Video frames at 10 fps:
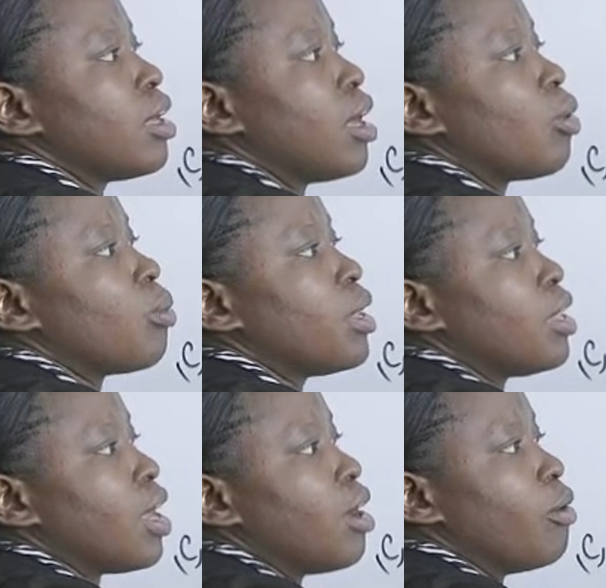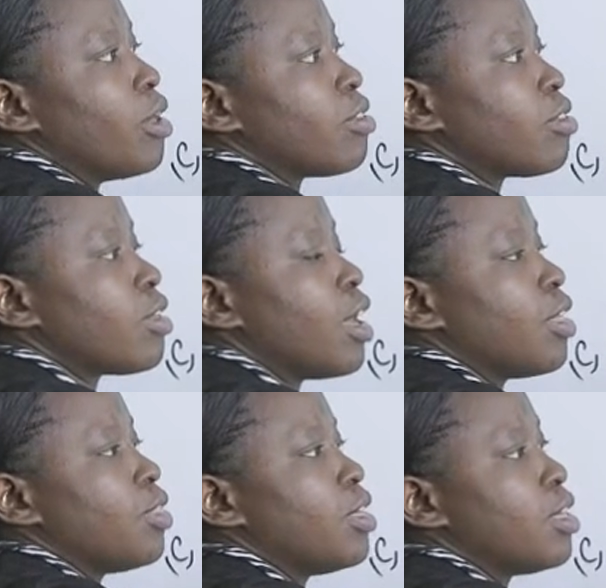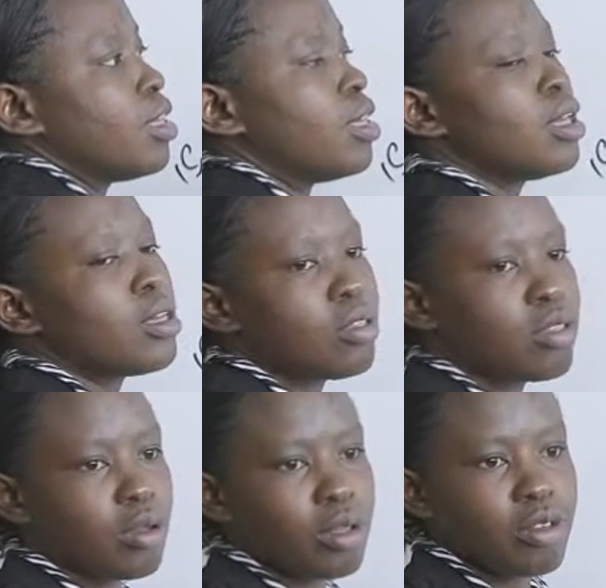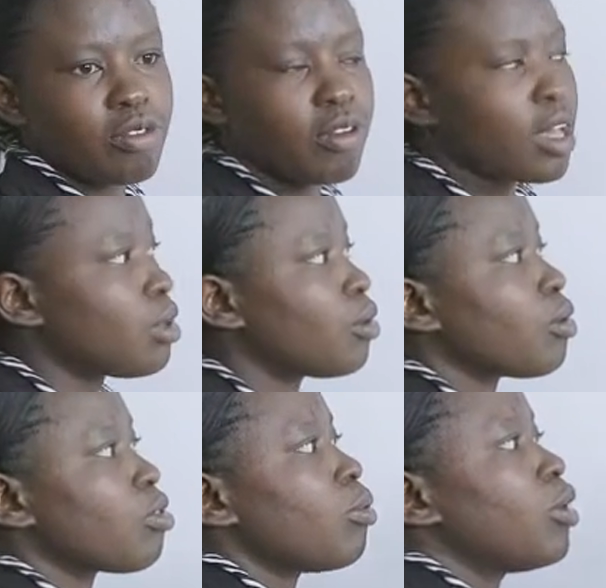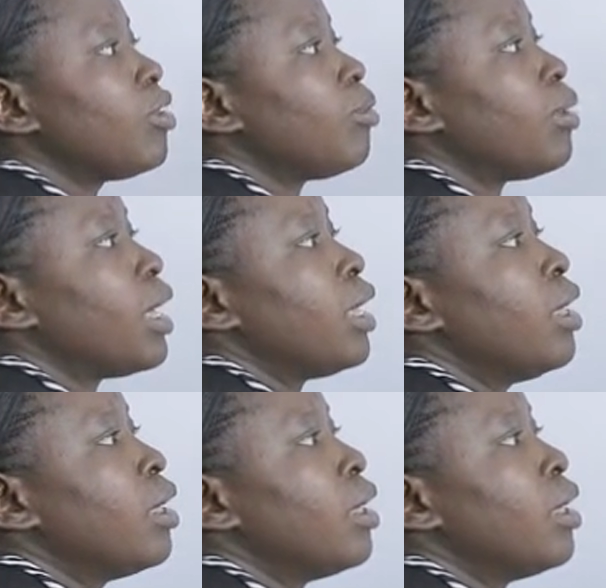How many hours are they? So if I cross multiply,